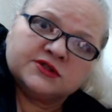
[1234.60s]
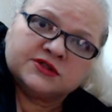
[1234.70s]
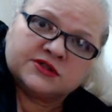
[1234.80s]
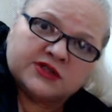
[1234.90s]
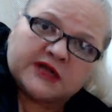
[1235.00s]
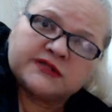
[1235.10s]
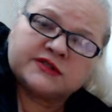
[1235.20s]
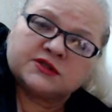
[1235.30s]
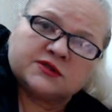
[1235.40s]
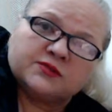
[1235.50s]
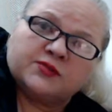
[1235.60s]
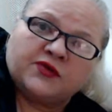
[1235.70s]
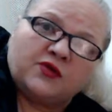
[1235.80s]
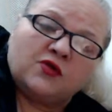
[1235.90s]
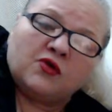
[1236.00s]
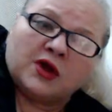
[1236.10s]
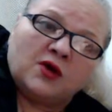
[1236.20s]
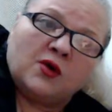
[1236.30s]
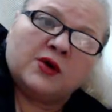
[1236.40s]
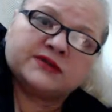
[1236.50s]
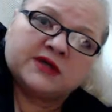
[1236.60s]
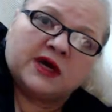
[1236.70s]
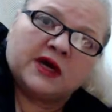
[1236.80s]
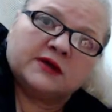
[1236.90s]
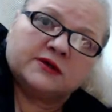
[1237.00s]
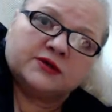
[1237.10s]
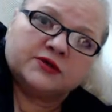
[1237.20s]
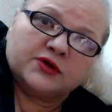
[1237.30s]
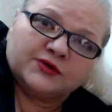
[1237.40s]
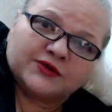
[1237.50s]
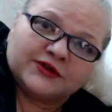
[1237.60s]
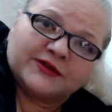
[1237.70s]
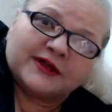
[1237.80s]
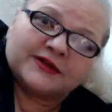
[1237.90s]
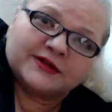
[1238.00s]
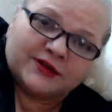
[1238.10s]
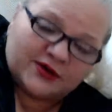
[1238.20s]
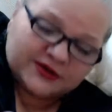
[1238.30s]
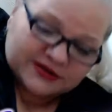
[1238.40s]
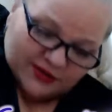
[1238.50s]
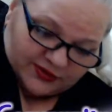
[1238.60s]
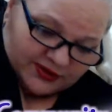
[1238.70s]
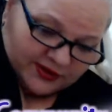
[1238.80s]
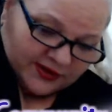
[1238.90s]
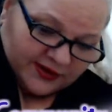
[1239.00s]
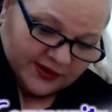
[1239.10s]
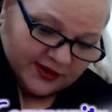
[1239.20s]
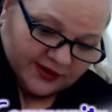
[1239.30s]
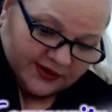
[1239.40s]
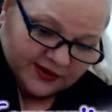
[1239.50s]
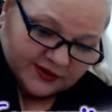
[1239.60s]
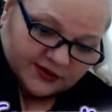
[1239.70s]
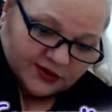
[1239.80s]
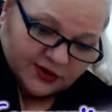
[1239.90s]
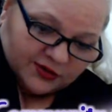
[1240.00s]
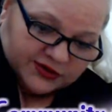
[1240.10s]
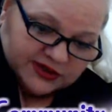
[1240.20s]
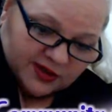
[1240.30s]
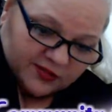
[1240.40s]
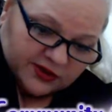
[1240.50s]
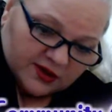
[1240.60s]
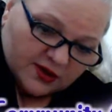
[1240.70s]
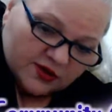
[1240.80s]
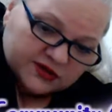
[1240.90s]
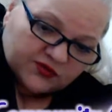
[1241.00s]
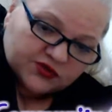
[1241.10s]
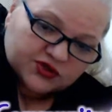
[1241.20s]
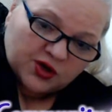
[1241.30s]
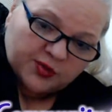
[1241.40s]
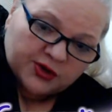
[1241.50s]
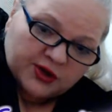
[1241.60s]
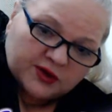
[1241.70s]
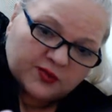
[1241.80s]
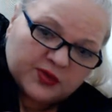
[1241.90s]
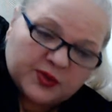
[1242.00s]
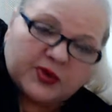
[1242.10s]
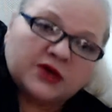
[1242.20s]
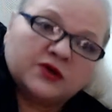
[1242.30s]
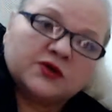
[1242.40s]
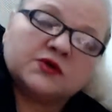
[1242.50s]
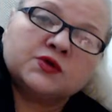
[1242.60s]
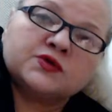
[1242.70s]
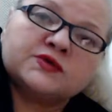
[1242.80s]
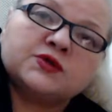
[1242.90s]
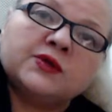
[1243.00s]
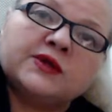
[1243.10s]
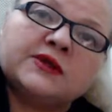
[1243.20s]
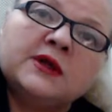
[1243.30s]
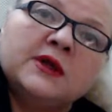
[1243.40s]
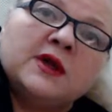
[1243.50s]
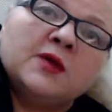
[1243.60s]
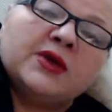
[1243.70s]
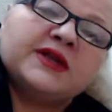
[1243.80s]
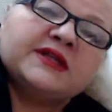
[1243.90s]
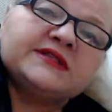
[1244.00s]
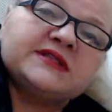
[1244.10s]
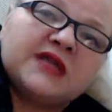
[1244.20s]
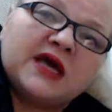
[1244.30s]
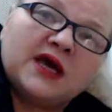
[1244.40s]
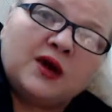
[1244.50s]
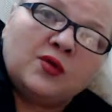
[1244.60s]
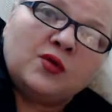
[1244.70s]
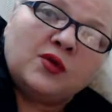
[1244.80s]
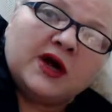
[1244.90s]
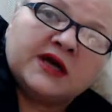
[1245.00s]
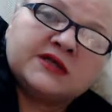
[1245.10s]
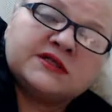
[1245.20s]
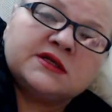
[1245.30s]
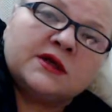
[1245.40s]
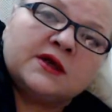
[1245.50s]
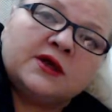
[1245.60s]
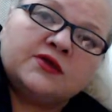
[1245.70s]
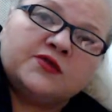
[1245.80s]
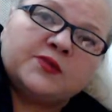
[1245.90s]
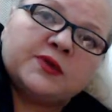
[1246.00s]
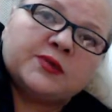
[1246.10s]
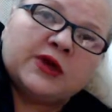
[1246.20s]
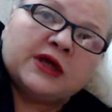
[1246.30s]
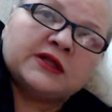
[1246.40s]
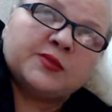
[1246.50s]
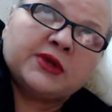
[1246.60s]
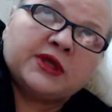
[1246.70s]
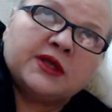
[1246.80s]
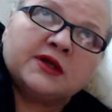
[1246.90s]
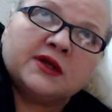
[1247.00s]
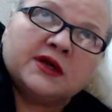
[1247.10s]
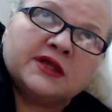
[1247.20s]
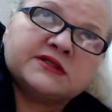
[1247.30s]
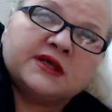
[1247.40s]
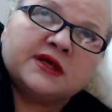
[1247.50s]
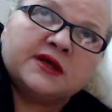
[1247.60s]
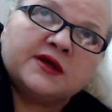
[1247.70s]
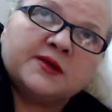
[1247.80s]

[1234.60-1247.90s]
just before I go outside, to take the dogs out. And the same thing goes for shopping, and people are not used to it. But it's now, I see a lot of people at the beginning. Let's say